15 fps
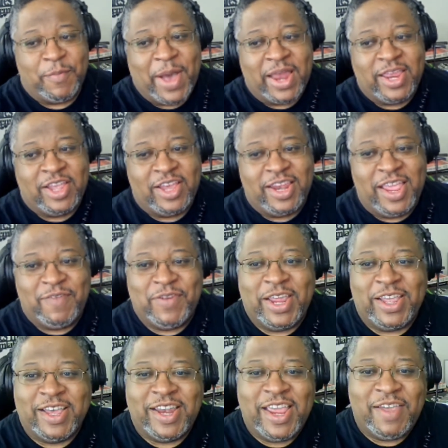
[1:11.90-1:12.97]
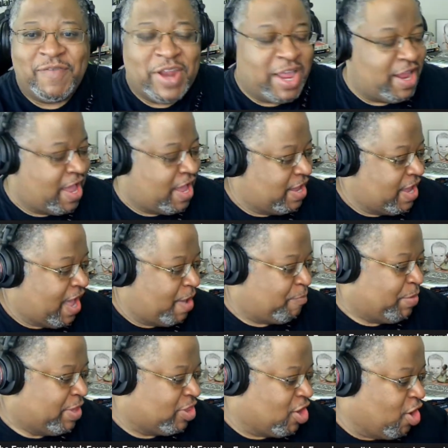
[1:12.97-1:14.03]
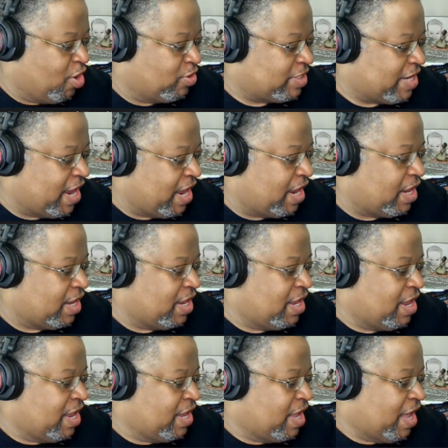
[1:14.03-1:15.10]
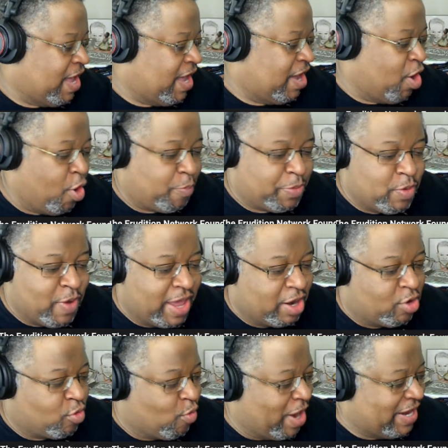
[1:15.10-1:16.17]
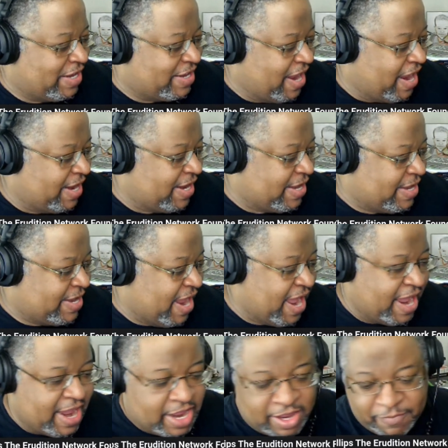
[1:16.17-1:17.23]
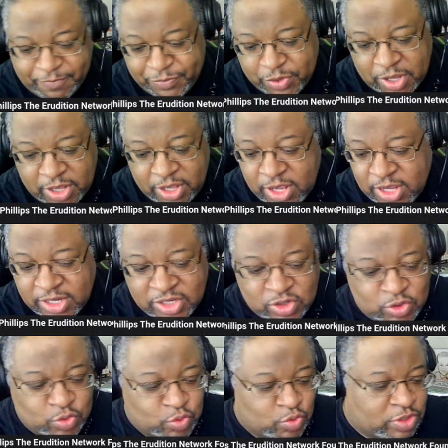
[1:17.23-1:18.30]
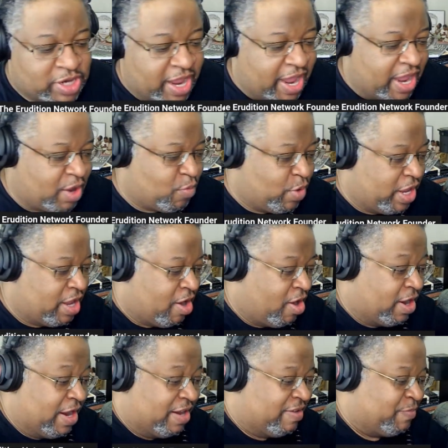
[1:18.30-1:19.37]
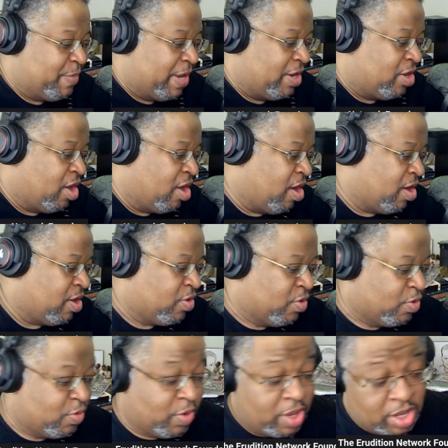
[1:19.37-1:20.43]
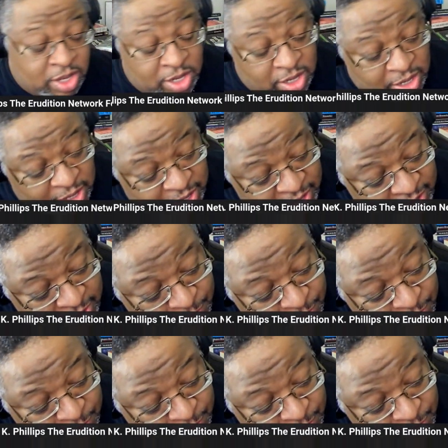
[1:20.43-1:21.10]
Good evening. Good evening. Happy Thursday. I uh, hope you had a great day today. Today we are. That is my dog who uh,